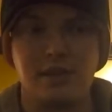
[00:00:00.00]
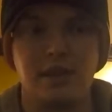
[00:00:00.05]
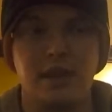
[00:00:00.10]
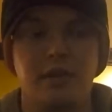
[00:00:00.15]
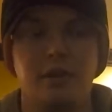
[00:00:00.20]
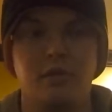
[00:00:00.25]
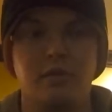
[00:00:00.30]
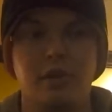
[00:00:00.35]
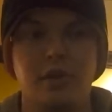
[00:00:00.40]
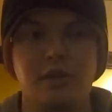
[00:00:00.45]

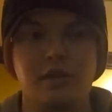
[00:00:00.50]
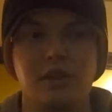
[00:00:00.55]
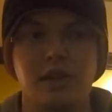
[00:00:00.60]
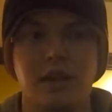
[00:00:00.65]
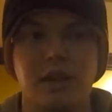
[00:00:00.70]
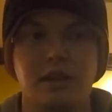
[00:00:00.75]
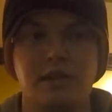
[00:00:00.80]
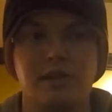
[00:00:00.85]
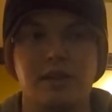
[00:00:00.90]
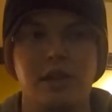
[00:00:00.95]
And the reason
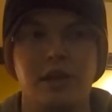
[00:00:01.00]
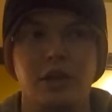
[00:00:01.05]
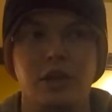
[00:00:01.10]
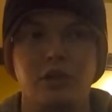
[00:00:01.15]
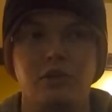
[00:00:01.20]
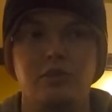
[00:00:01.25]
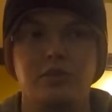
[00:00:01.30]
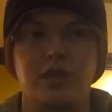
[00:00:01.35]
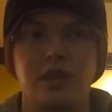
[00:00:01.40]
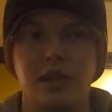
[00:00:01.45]
I say
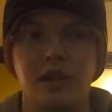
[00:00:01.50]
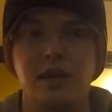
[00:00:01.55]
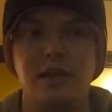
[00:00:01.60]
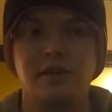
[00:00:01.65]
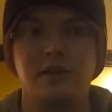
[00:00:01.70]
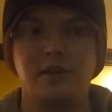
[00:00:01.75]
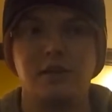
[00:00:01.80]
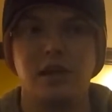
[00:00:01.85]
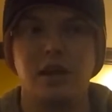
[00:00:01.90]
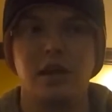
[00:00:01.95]
use
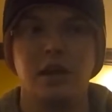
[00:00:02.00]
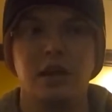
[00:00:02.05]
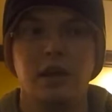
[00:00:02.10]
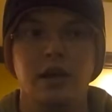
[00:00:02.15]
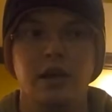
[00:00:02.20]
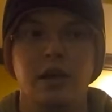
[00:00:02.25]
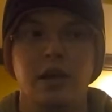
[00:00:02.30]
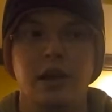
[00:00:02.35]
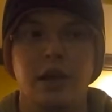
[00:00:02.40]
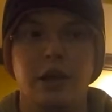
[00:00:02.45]
geese
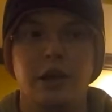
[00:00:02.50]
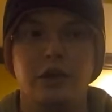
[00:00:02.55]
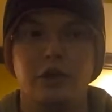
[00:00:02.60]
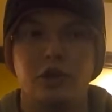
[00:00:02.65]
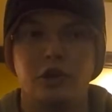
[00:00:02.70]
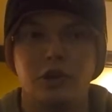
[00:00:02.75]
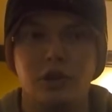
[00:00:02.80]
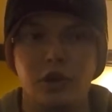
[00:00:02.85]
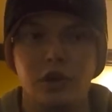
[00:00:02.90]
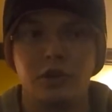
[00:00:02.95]
in your
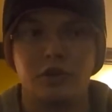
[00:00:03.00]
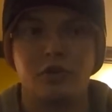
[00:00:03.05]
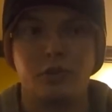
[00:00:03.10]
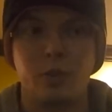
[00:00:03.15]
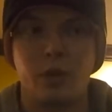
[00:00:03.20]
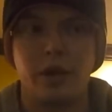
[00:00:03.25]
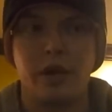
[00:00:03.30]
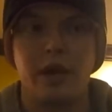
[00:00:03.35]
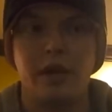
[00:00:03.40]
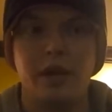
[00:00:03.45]
duck
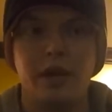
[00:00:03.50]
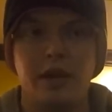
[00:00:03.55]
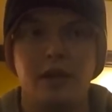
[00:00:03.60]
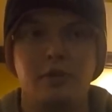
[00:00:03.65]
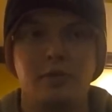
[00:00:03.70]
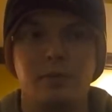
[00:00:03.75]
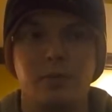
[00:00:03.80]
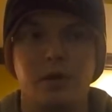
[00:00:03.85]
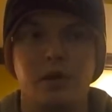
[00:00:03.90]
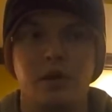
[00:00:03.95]
spread is
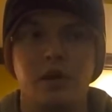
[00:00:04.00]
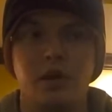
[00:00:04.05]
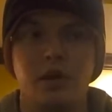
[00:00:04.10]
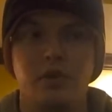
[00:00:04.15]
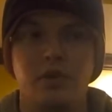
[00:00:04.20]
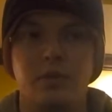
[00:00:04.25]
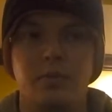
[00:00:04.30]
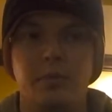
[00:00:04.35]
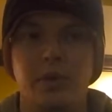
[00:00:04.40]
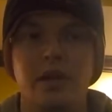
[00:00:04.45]

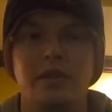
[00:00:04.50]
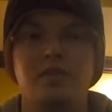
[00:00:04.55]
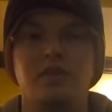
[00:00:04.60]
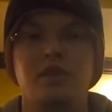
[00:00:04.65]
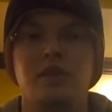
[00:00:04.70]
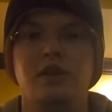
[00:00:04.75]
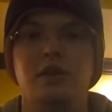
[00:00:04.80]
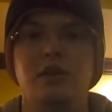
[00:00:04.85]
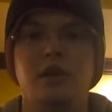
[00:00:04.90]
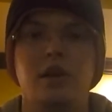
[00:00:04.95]
because it makes
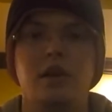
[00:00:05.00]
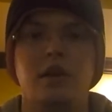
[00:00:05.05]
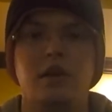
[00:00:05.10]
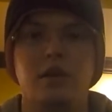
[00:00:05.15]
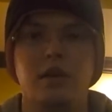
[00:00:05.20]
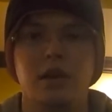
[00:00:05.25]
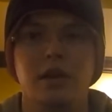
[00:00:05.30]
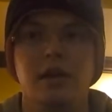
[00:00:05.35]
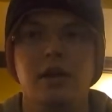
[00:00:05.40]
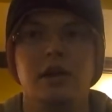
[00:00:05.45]
the duck
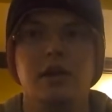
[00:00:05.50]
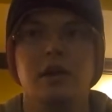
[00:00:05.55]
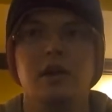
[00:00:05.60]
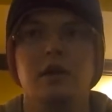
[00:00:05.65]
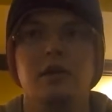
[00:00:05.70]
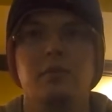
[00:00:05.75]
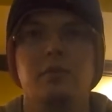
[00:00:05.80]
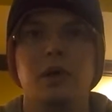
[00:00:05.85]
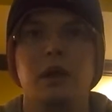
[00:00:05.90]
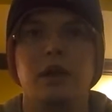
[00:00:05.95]

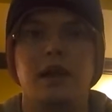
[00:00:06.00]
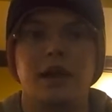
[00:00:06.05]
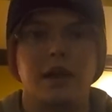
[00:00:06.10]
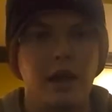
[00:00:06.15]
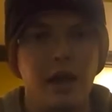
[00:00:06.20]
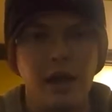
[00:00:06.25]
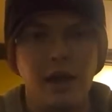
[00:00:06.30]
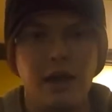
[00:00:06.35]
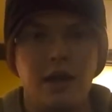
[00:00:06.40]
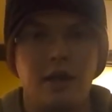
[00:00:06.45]
be like,
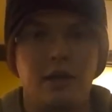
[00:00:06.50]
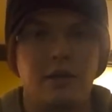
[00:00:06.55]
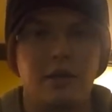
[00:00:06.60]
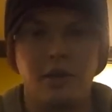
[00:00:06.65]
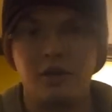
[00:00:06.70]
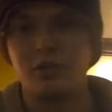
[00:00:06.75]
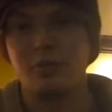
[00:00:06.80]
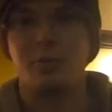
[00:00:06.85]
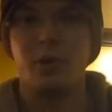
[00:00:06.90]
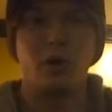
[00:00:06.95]
hey,
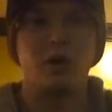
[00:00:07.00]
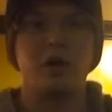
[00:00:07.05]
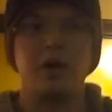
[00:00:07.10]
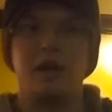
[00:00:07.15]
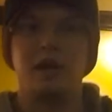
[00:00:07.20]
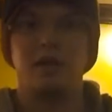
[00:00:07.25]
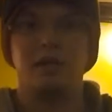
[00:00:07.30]
there's a party,